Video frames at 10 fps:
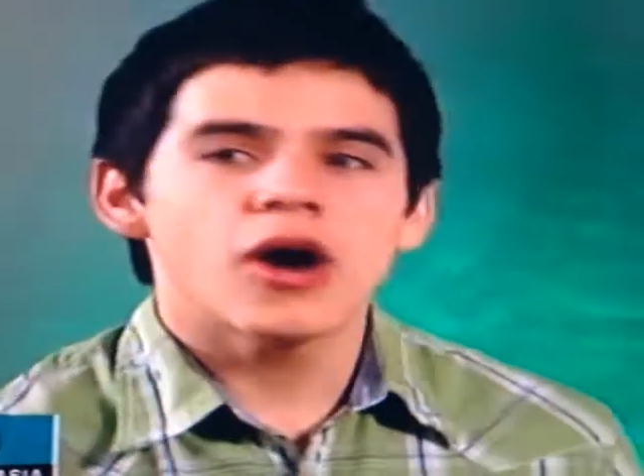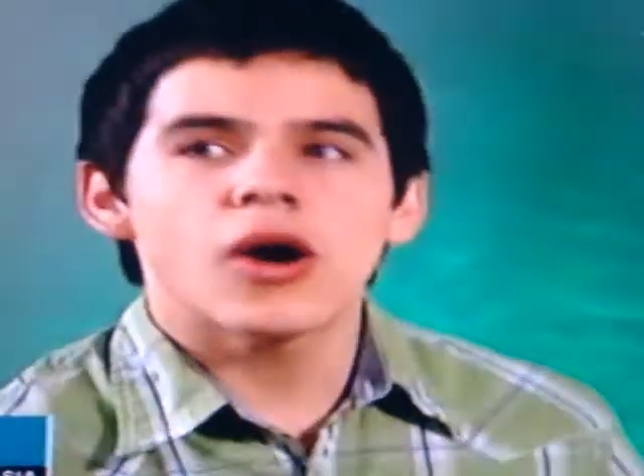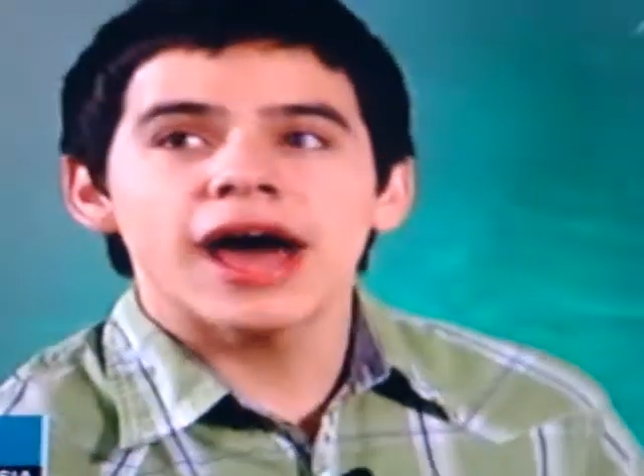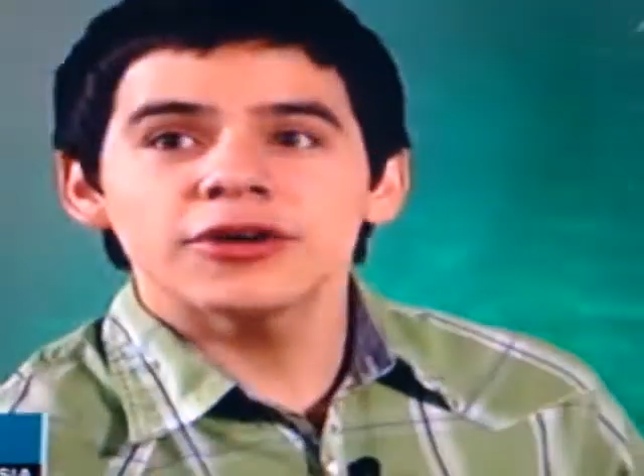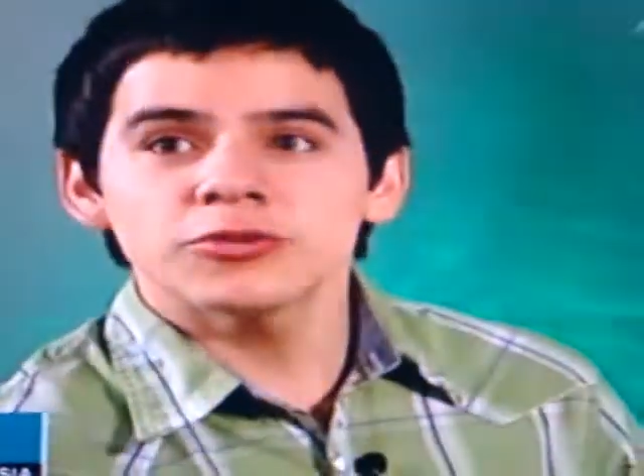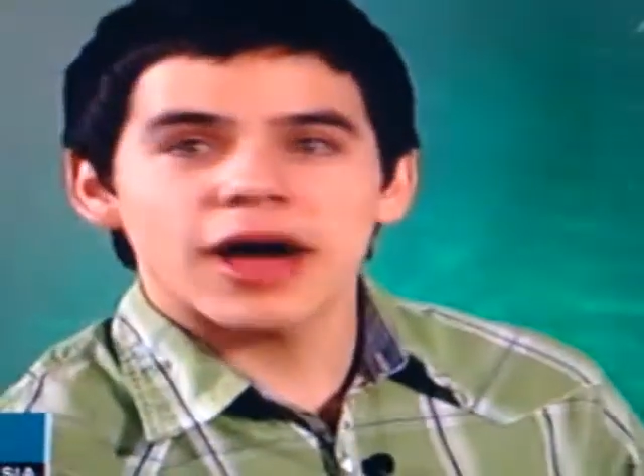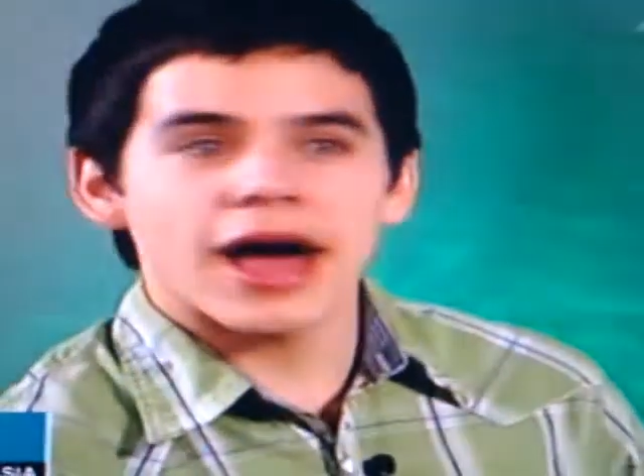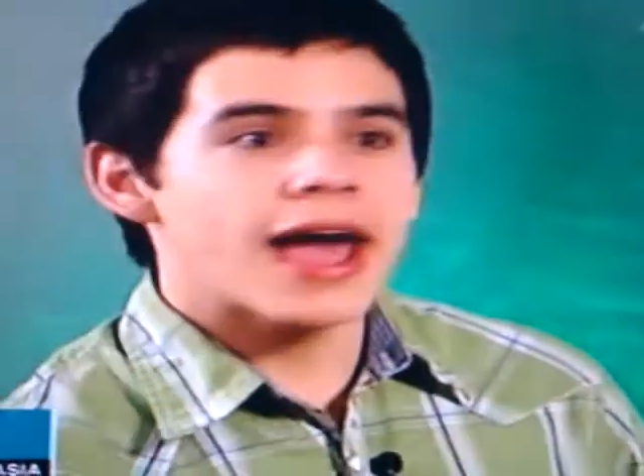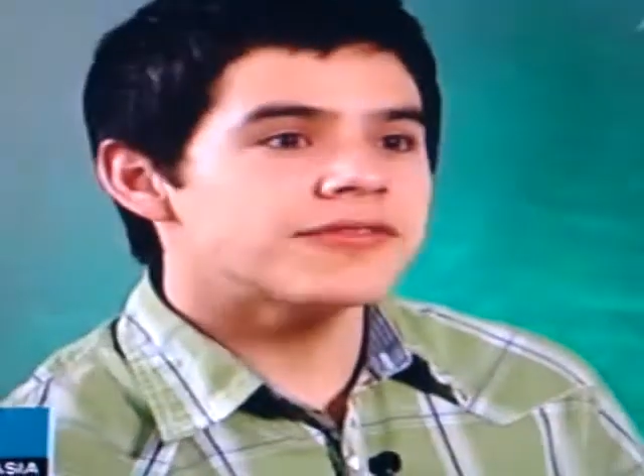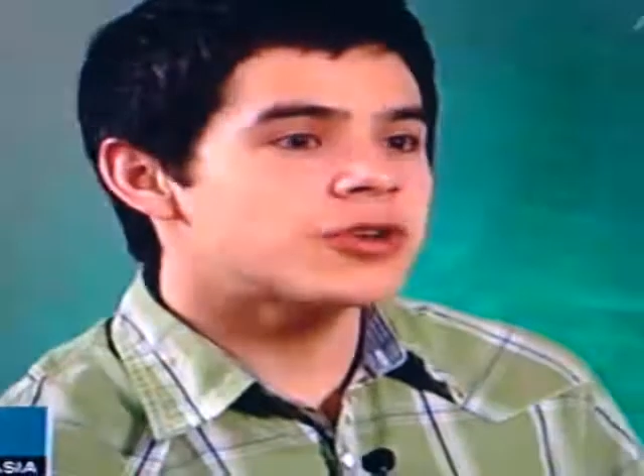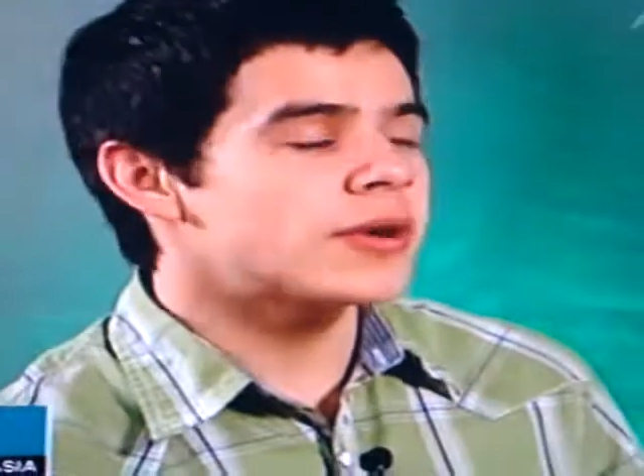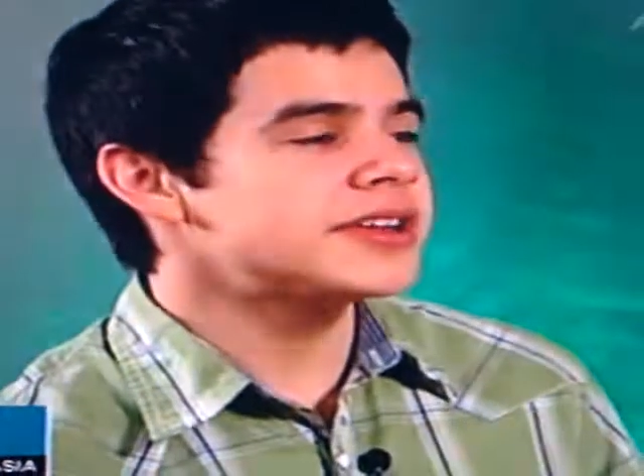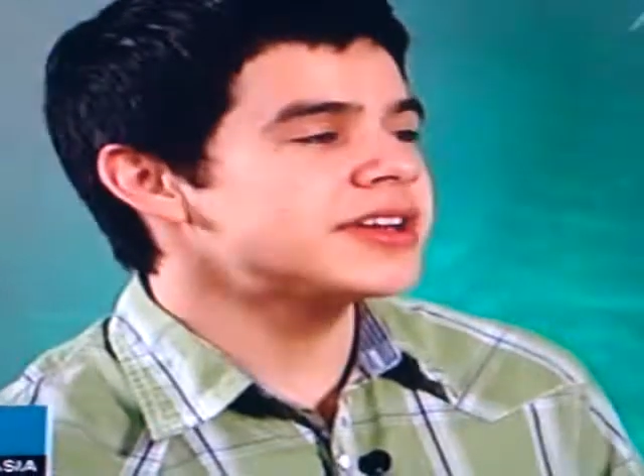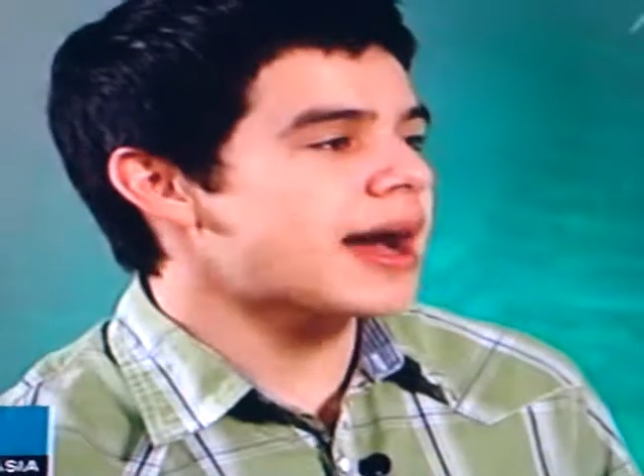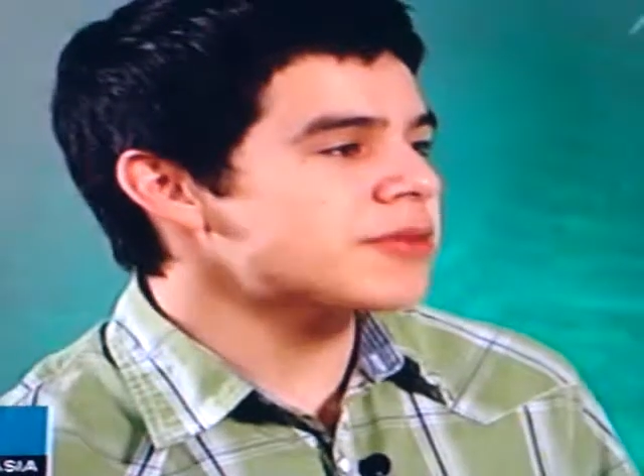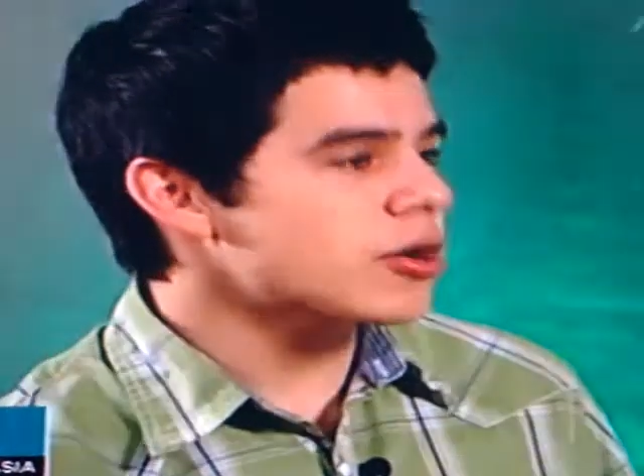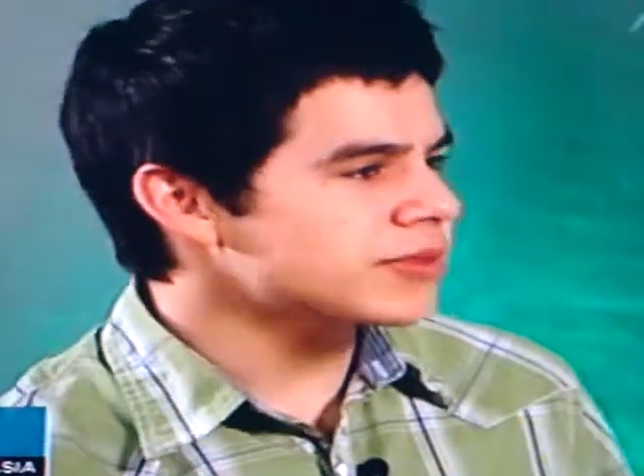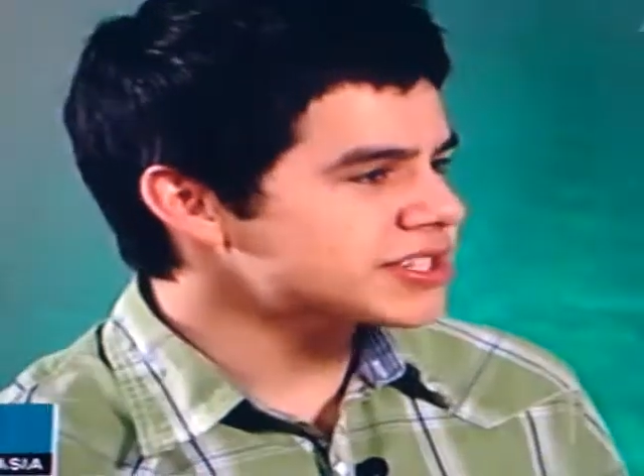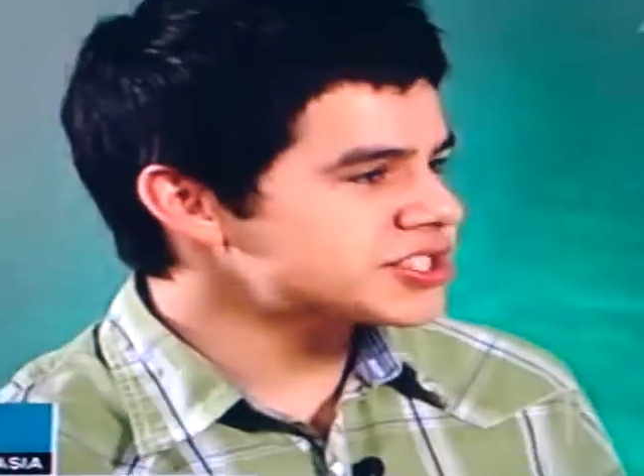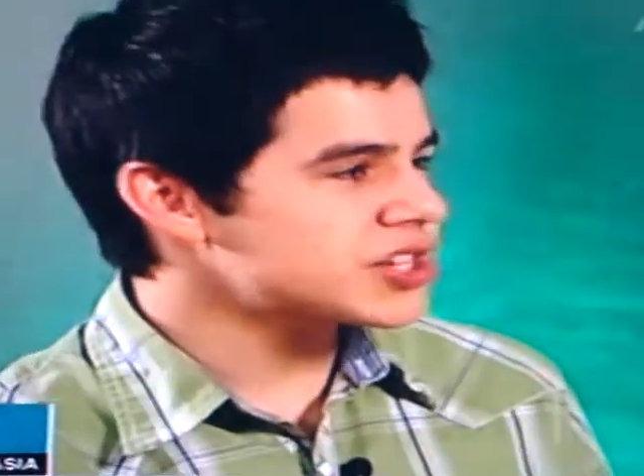I have no idea. I'm not
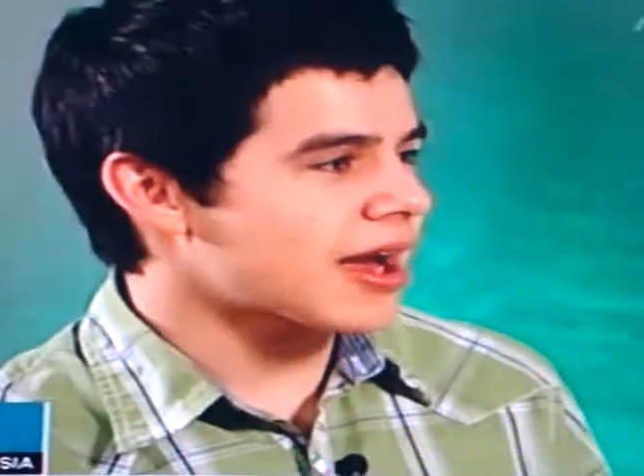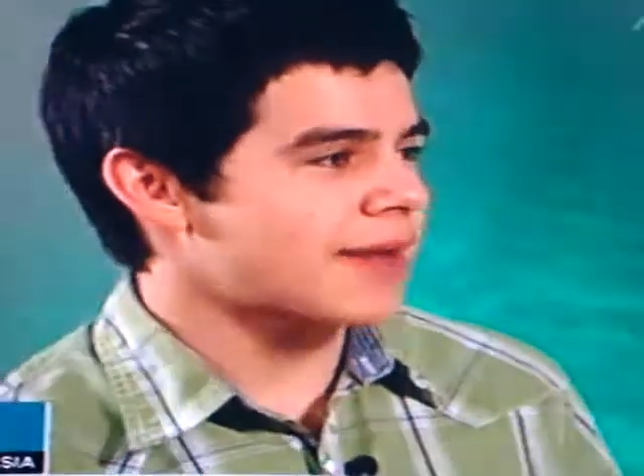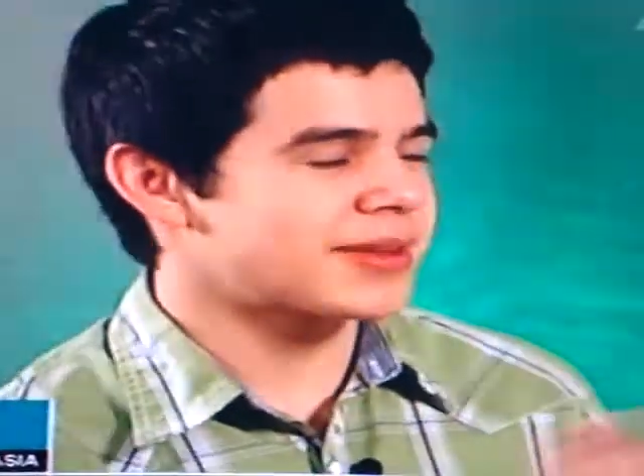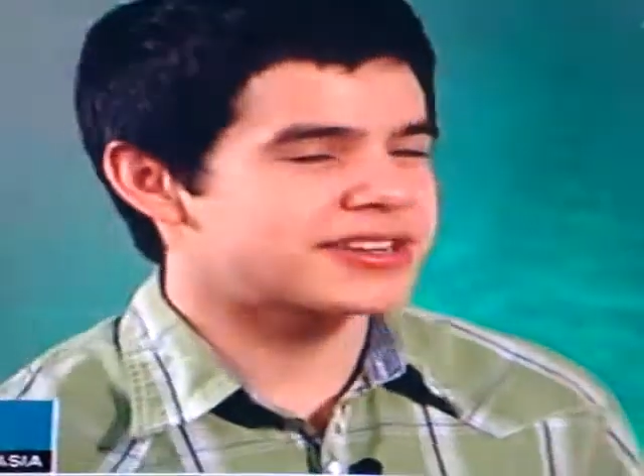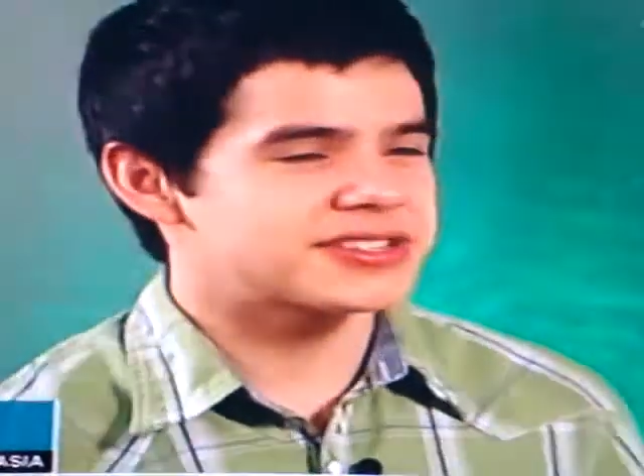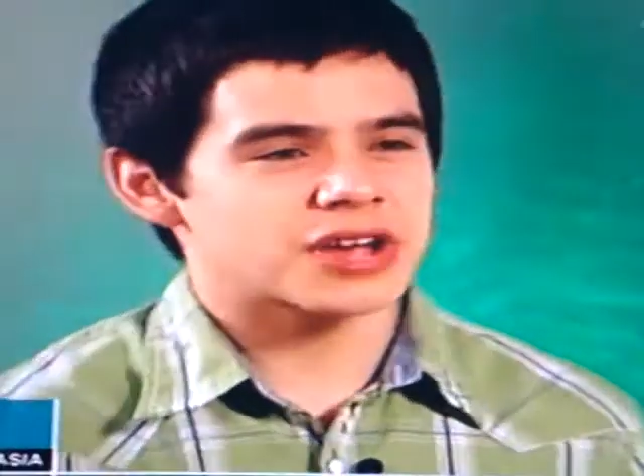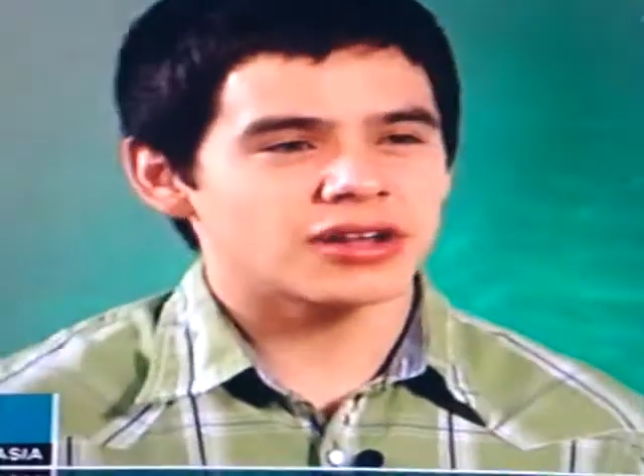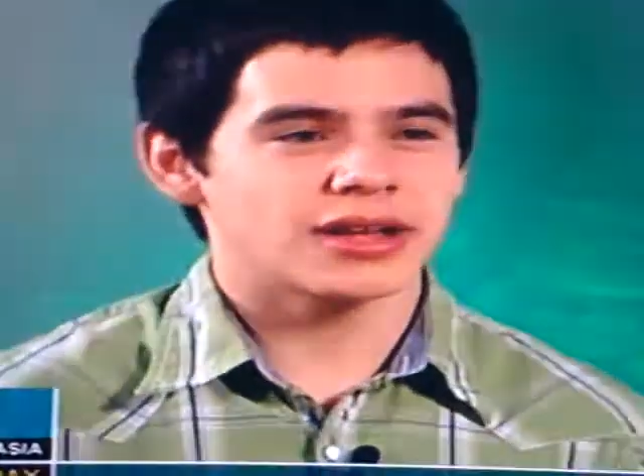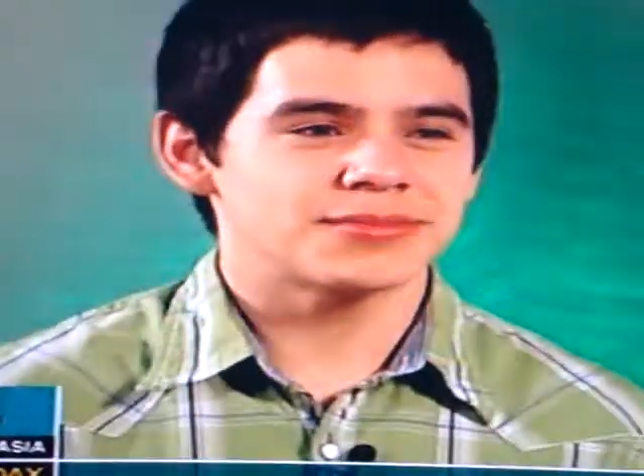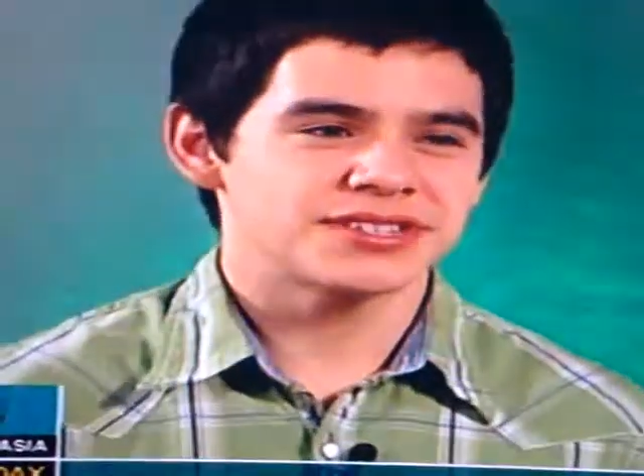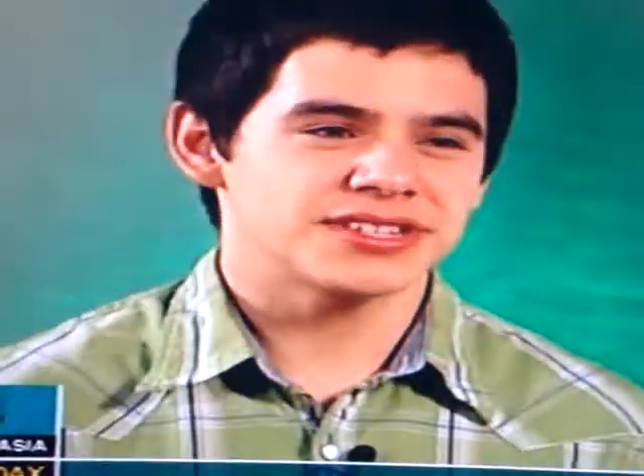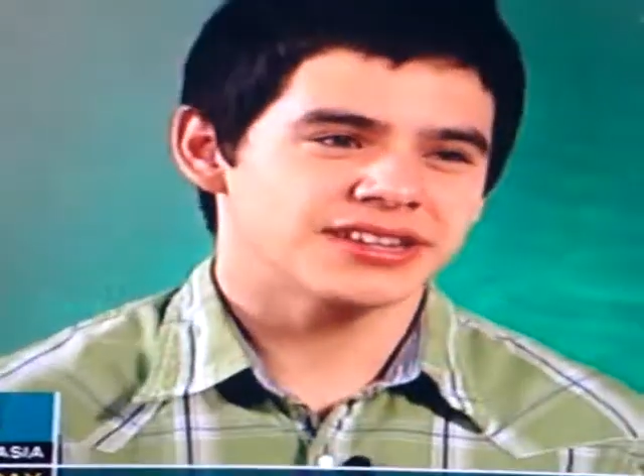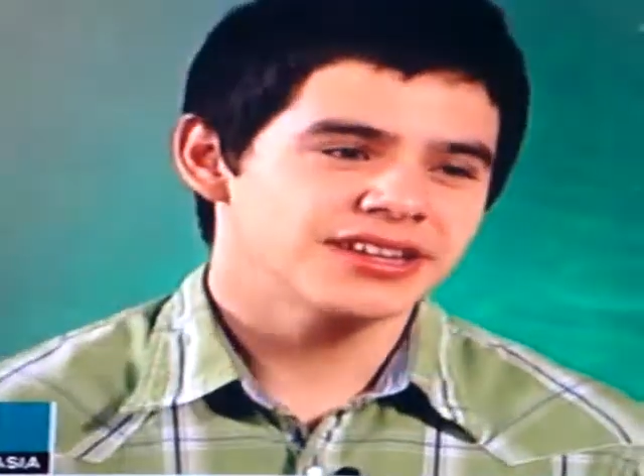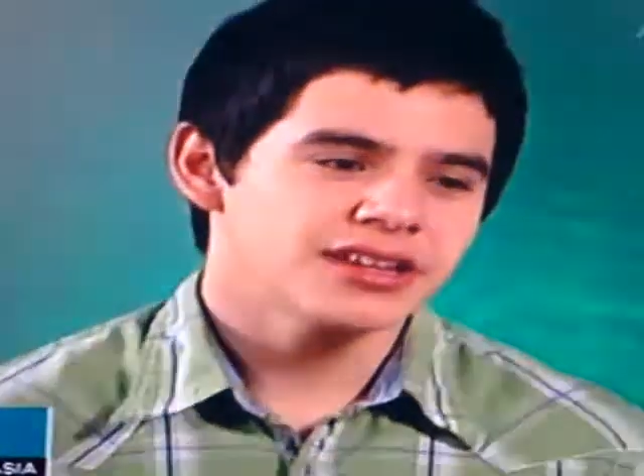really sure. I mean, it's all up to